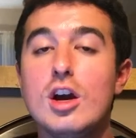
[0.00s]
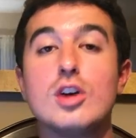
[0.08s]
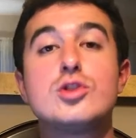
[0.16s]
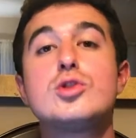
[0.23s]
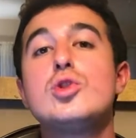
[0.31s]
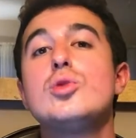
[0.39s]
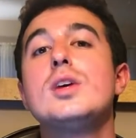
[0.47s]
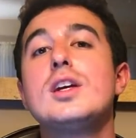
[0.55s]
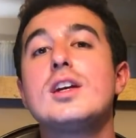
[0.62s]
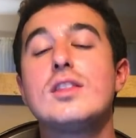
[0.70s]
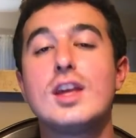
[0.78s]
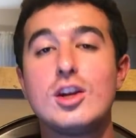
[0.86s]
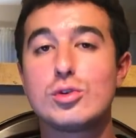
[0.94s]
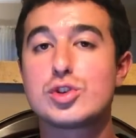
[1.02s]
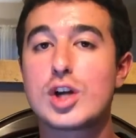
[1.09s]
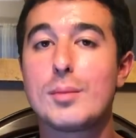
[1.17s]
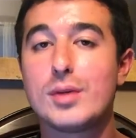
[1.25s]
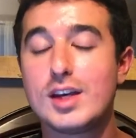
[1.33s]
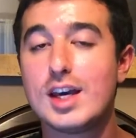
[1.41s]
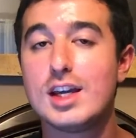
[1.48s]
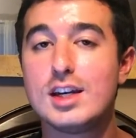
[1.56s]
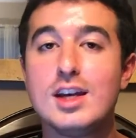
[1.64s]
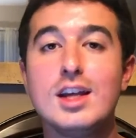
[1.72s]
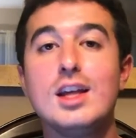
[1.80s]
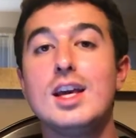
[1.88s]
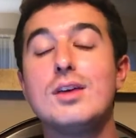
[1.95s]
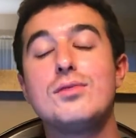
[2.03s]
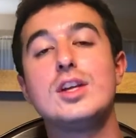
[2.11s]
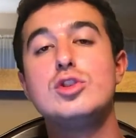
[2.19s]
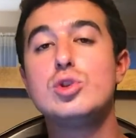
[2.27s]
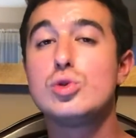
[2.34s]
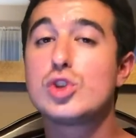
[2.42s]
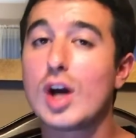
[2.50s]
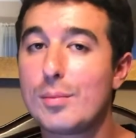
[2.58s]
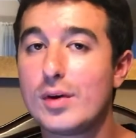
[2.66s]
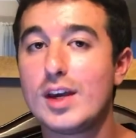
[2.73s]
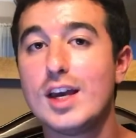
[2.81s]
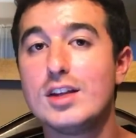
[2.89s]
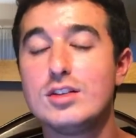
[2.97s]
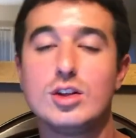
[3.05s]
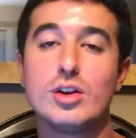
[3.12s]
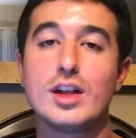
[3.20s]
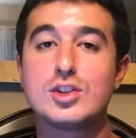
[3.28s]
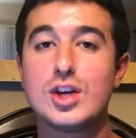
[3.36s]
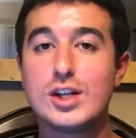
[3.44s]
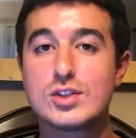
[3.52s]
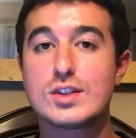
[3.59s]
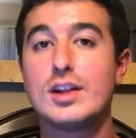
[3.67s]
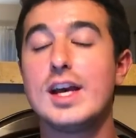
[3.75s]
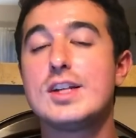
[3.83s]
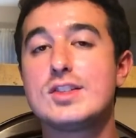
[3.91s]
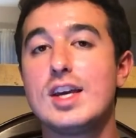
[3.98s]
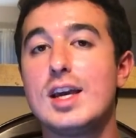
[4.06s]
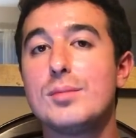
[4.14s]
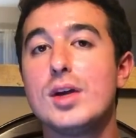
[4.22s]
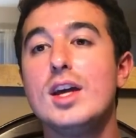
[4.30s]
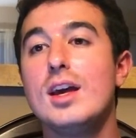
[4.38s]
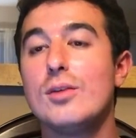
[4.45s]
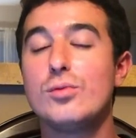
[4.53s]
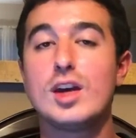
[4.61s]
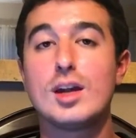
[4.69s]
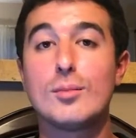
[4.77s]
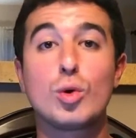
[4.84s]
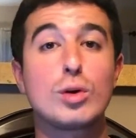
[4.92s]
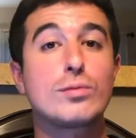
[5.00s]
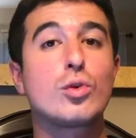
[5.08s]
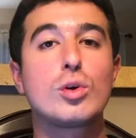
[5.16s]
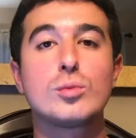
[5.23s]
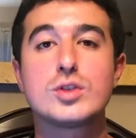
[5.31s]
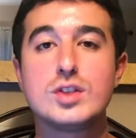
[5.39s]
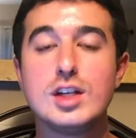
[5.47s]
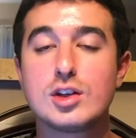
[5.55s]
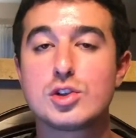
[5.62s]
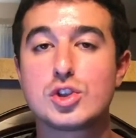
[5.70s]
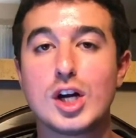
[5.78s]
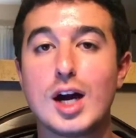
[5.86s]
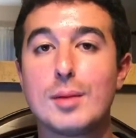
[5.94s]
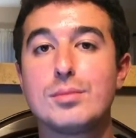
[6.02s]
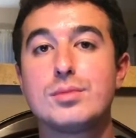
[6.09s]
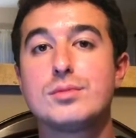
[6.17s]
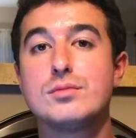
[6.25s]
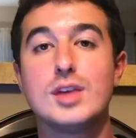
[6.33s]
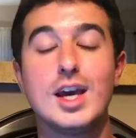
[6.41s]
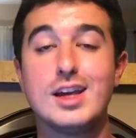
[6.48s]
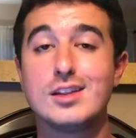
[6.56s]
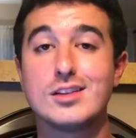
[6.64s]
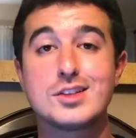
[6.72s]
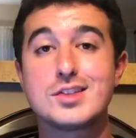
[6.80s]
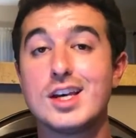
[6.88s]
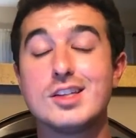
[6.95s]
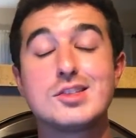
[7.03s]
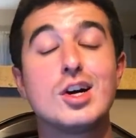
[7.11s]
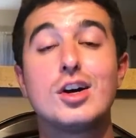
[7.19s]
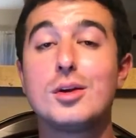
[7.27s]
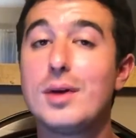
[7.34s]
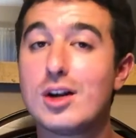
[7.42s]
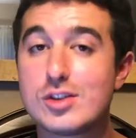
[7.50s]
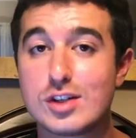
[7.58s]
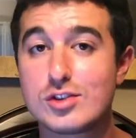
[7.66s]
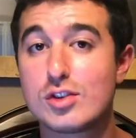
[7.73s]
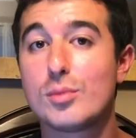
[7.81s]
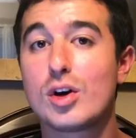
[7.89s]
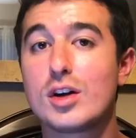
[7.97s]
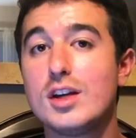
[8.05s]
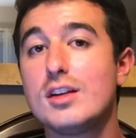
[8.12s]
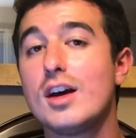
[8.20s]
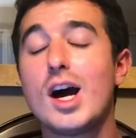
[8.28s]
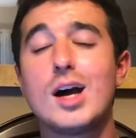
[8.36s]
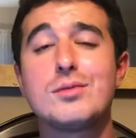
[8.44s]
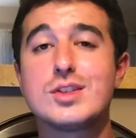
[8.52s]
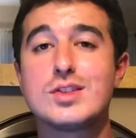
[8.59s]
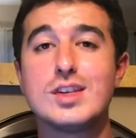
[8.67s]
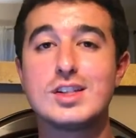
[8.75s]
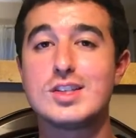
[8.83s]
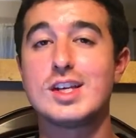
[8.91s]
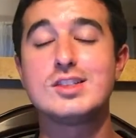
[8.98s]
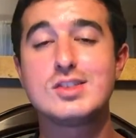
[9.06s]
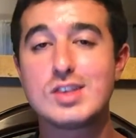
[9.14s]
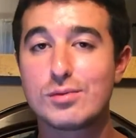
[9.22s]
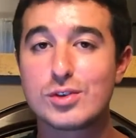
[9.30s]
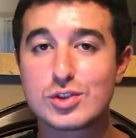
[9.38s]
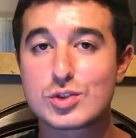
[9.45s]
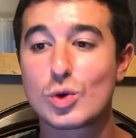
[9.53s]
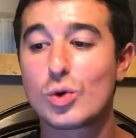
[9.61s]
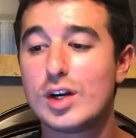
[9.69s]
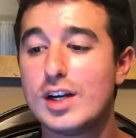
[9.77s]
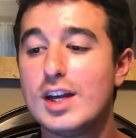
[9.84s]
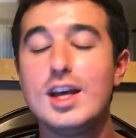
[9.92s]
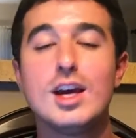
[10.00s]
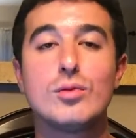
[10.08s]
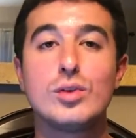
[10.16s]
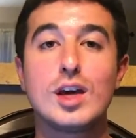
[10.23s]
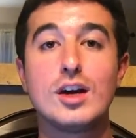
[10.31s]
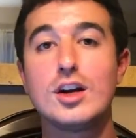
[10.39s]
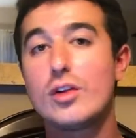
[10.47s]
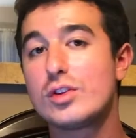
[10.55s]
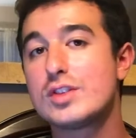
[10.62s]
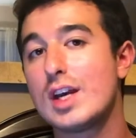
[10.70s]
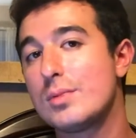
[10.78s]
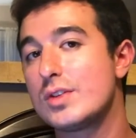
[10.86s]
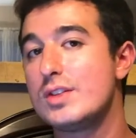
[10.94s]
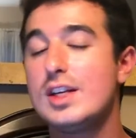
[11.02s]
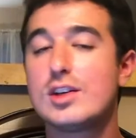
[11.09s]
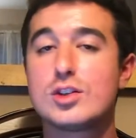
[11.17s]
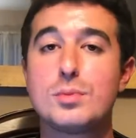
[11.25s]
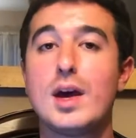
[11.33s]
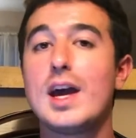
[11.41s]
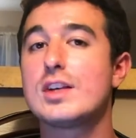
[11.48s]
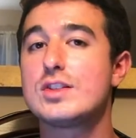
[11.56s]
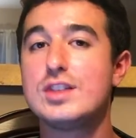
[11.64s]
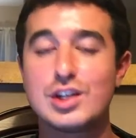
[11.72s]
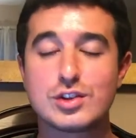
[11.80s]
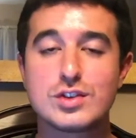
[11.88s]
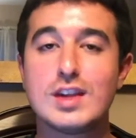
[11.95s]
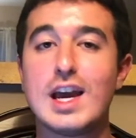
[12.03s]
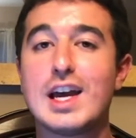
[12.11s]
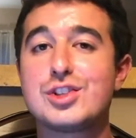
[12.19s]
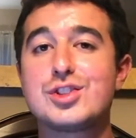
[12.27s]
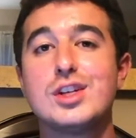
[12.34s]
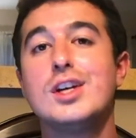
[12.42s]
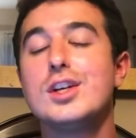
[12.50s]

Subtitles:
assuming they don't drop again. If they do drop again, that changes the landscape. If we get a more formal sneakers drop and let's say a ton of pairs enter the market, obviously it's a different story. If we get another type of sneakers pass, sneaker stash,